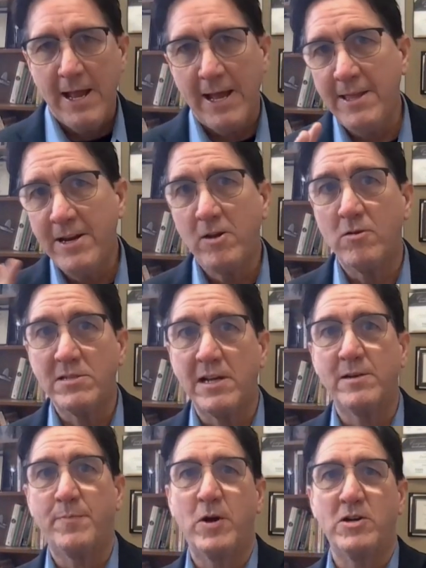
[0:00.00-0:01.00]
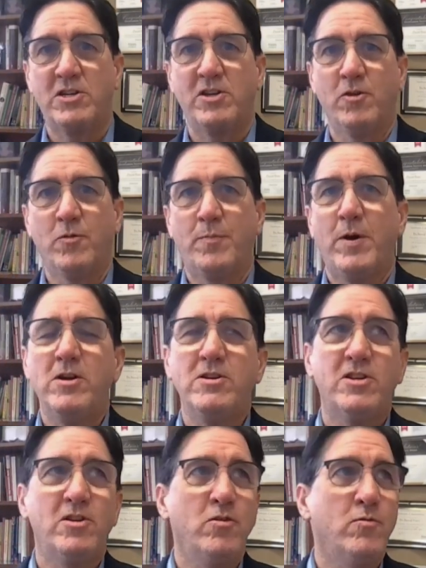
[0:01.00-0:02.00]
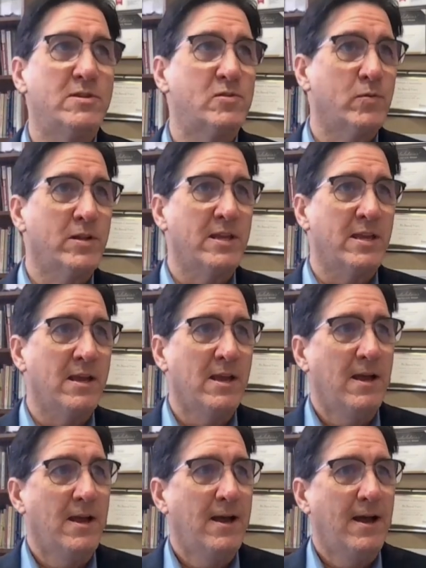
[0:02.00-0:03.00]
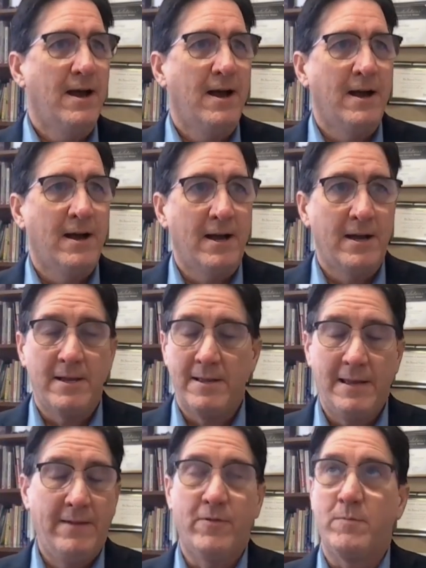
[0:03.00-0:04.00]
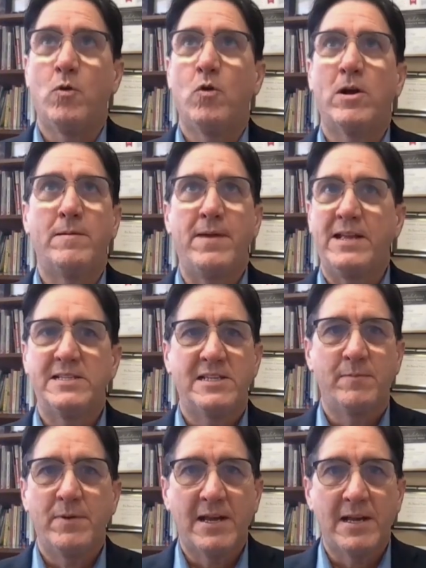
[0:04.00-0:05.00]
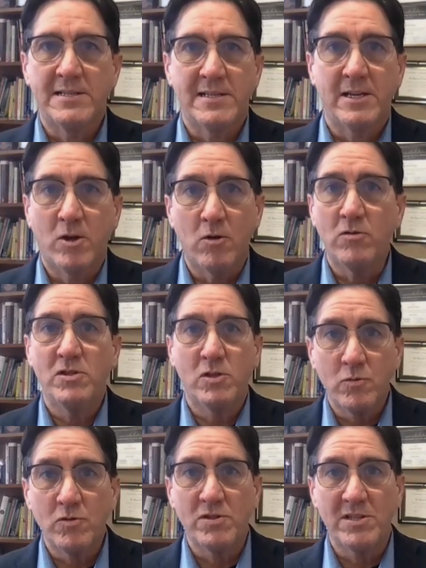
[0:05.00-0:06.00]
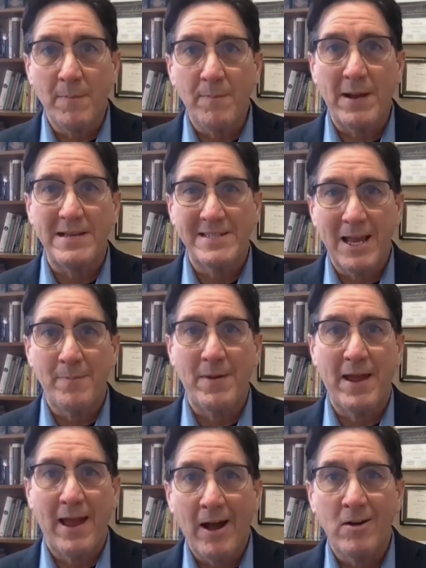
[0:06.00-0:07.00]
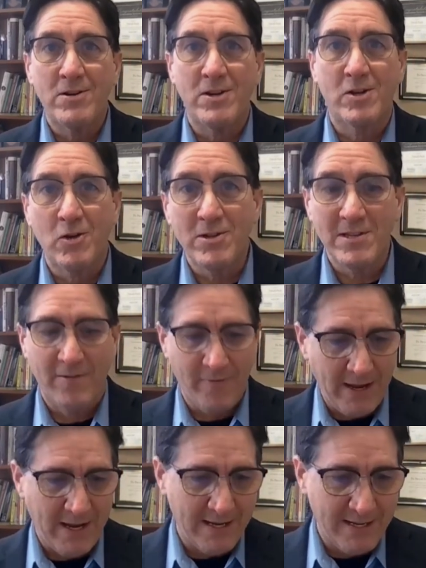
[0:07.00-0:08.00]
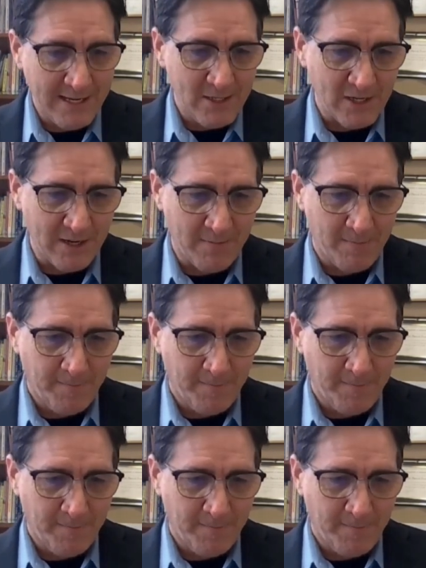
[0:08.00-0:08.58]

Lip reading: And then it goes on to part 2. Part 2 is really even more amazing because it goes through step by step at how to cultivate attention.